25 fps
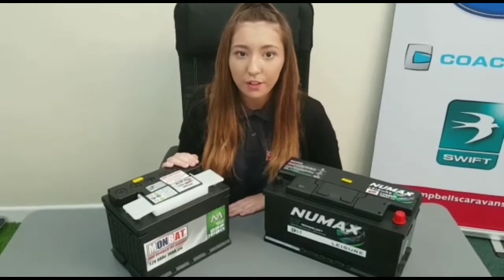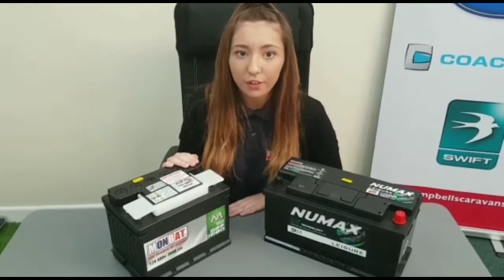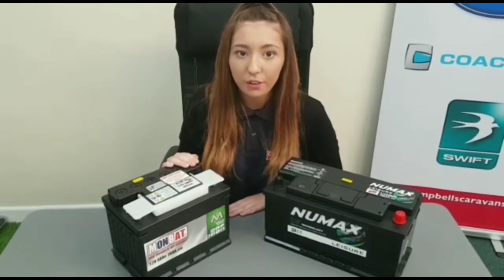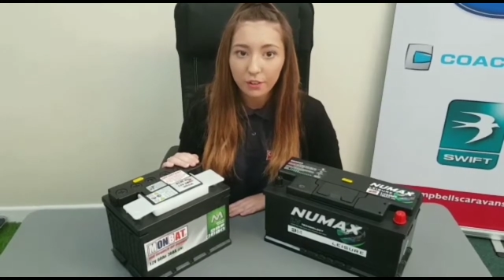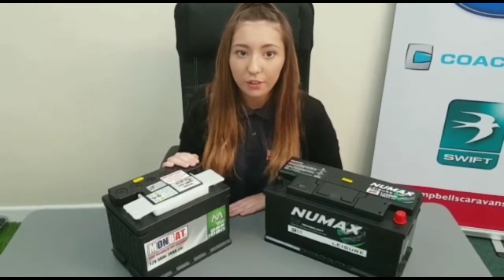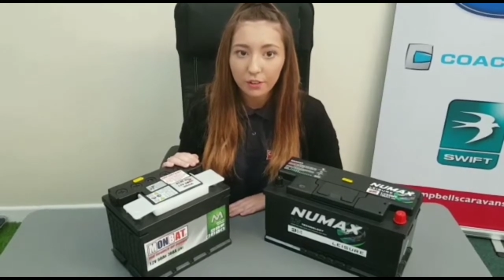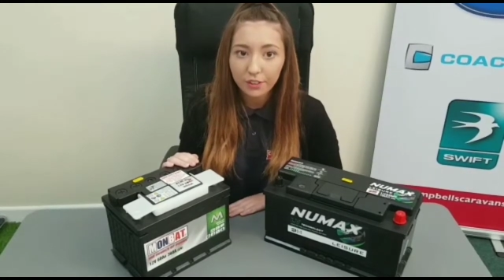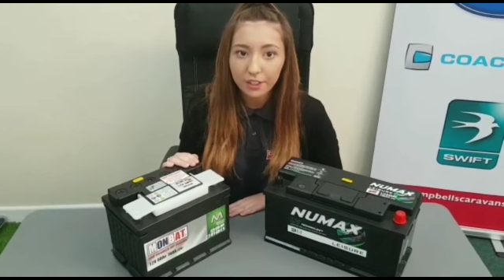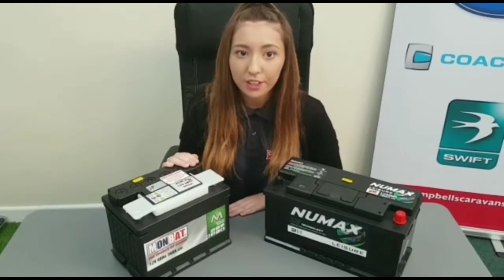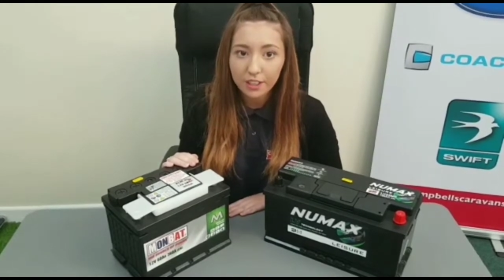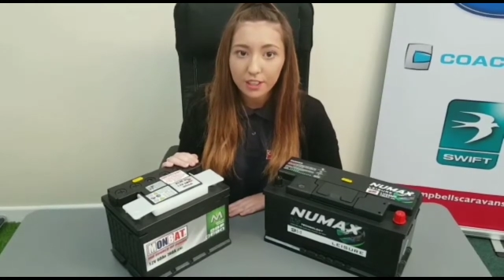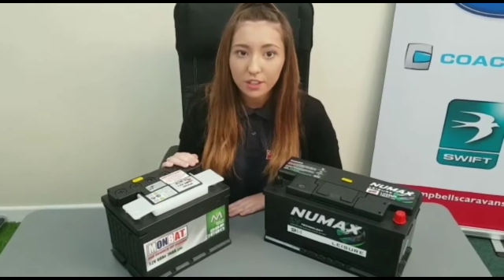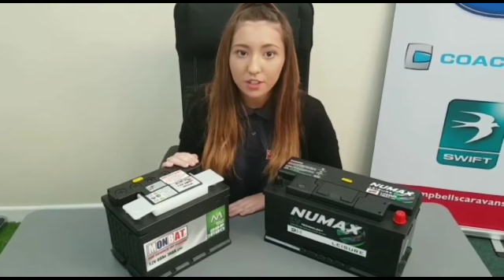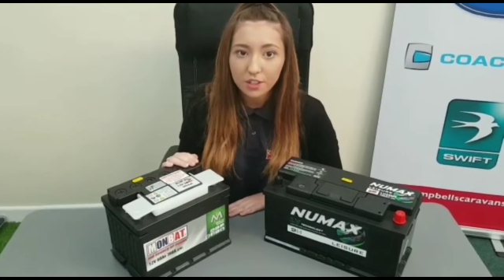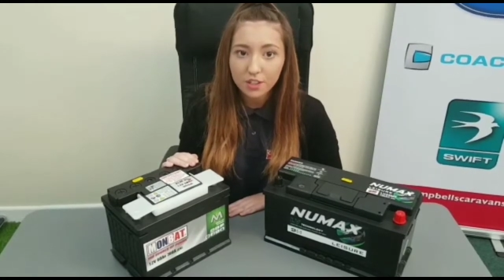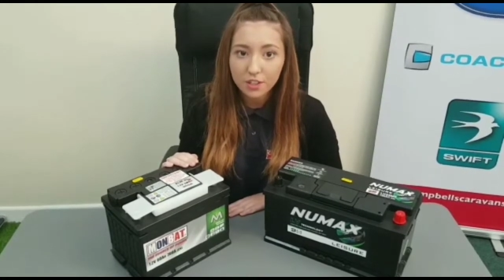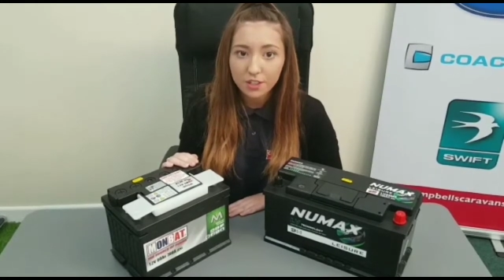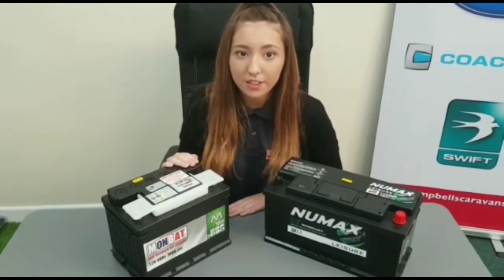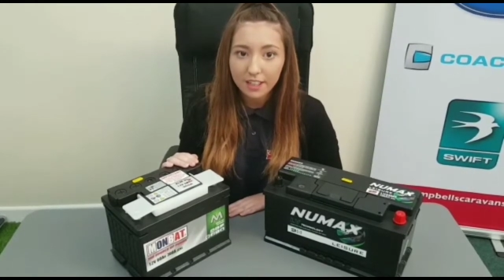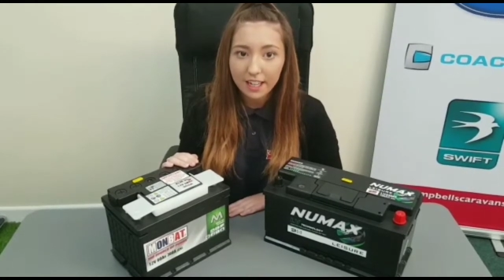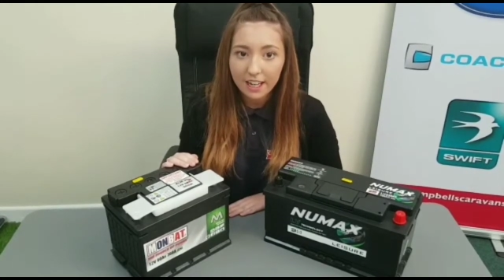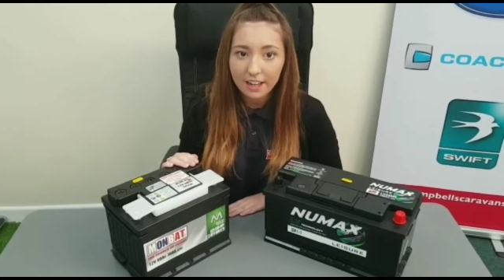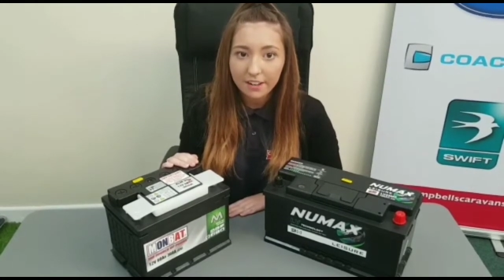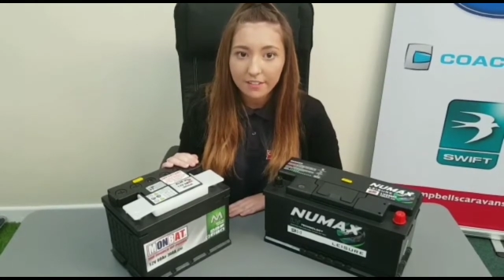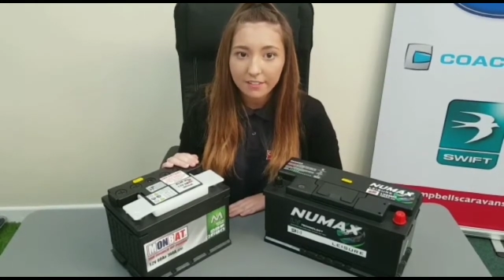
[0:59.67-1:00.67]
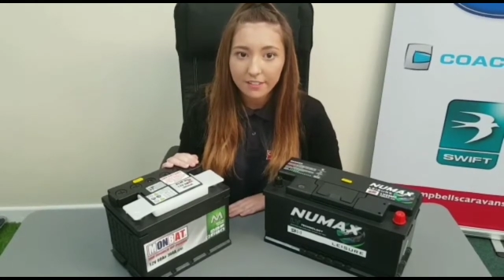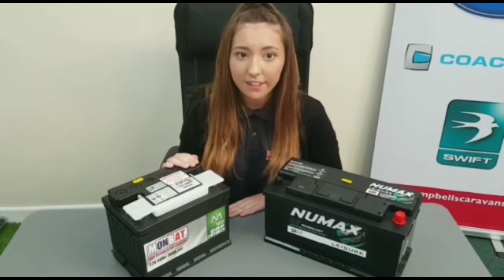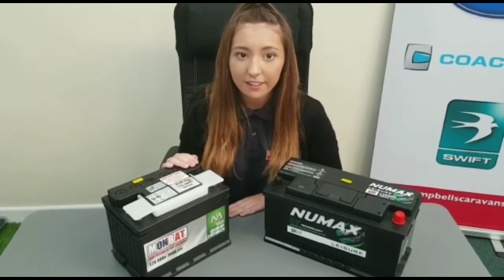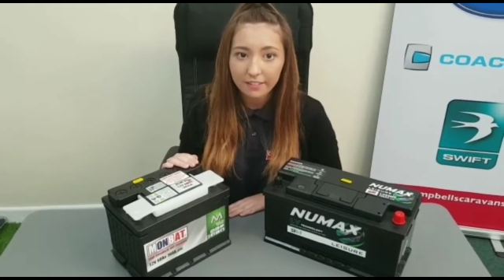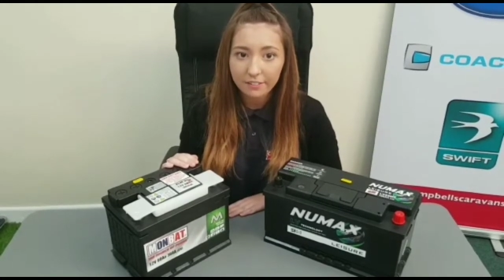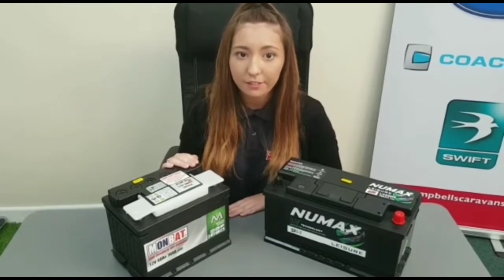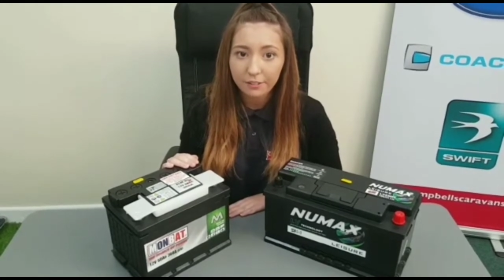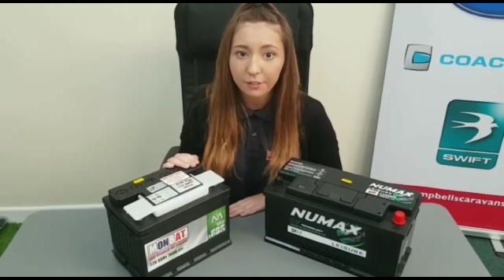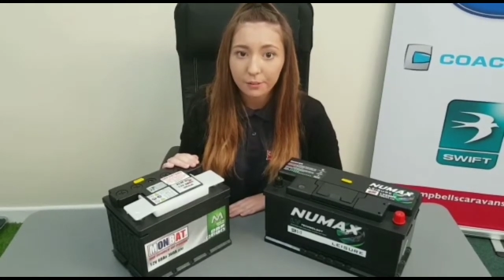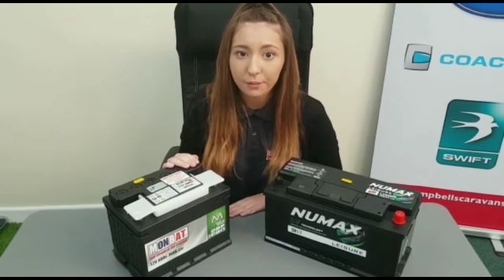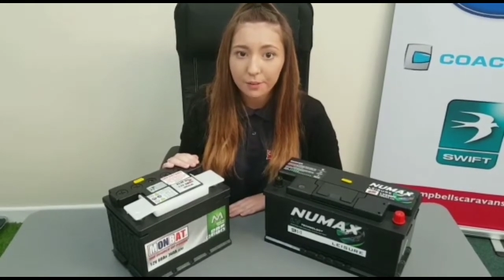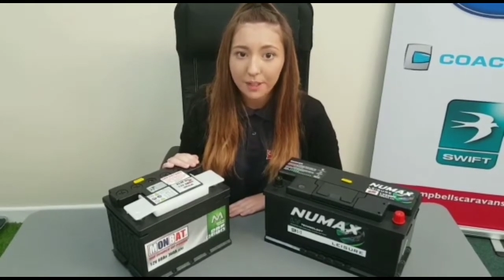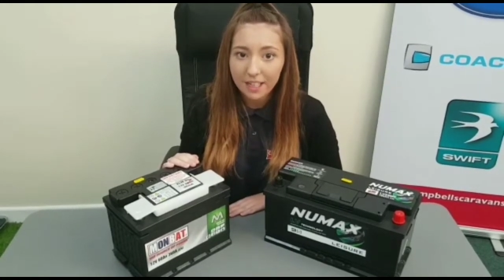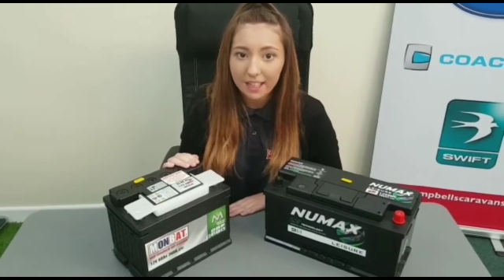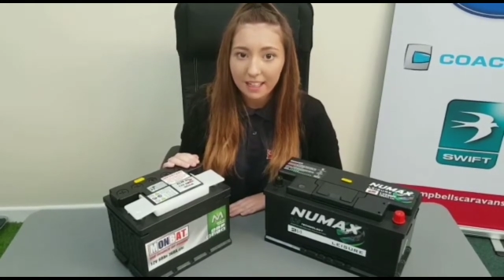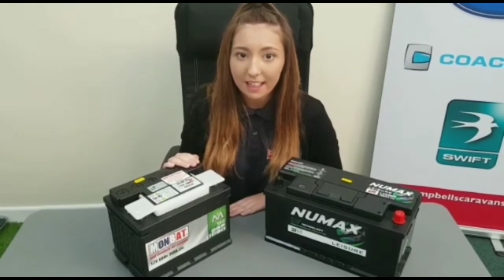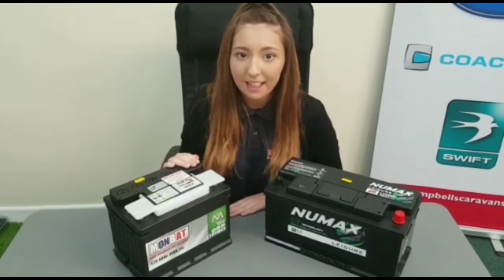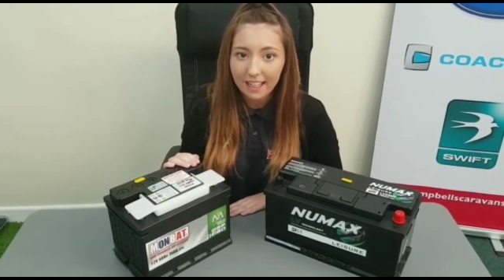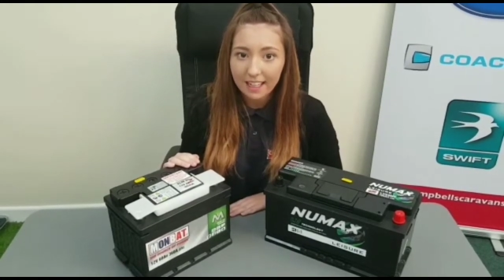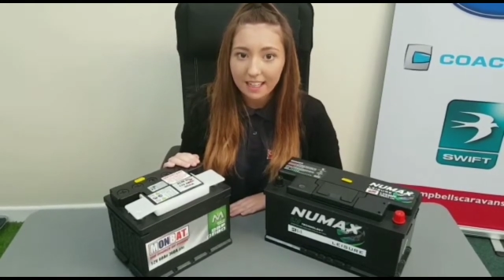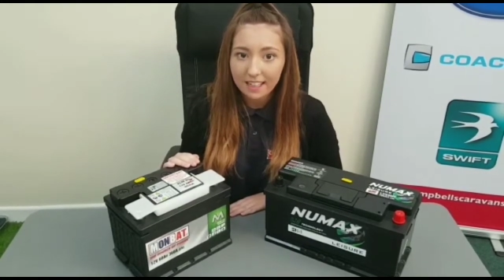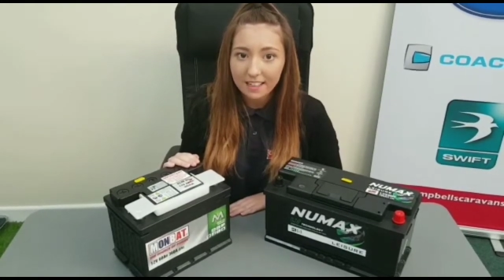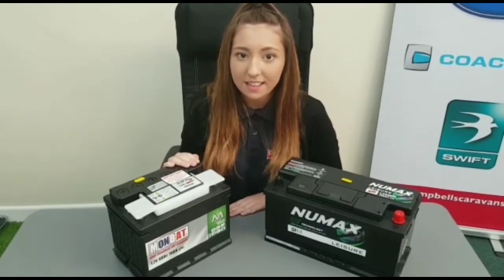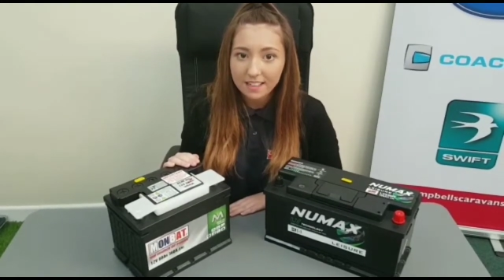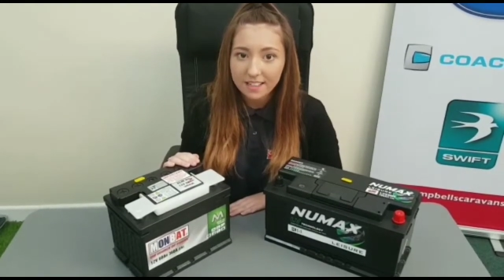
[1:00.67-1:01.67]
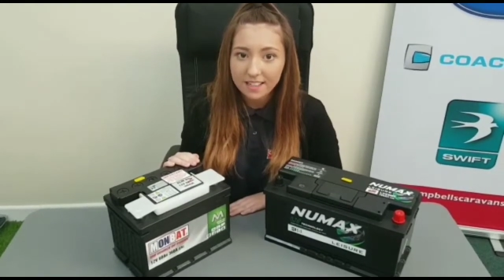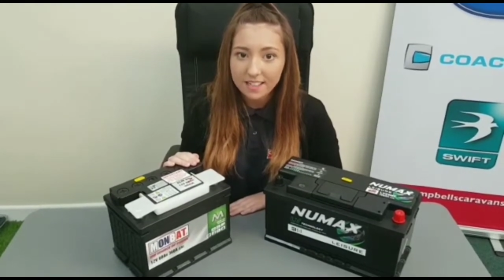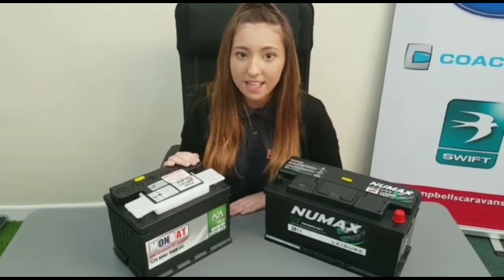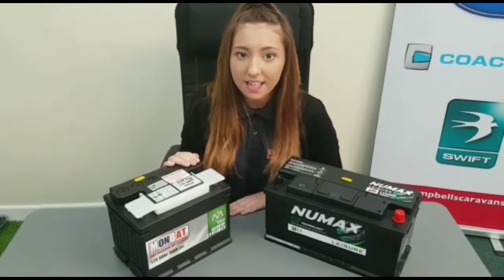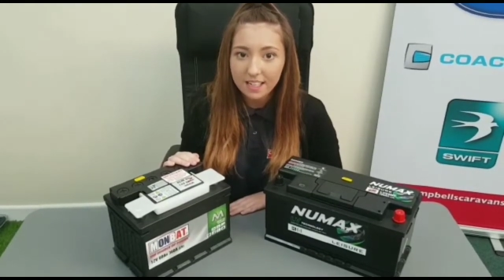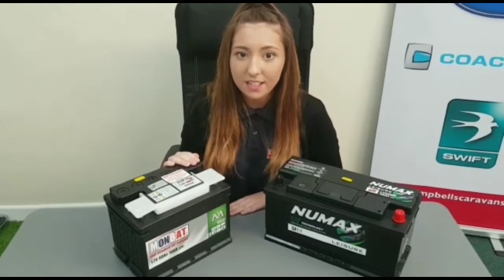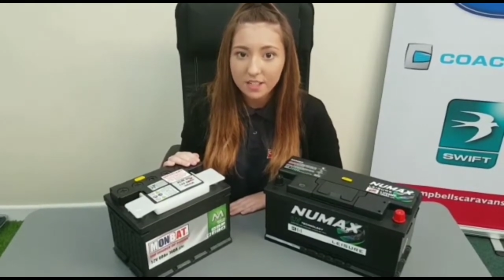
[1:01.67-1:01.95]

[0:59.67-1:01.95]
or only use your caravan for weekends,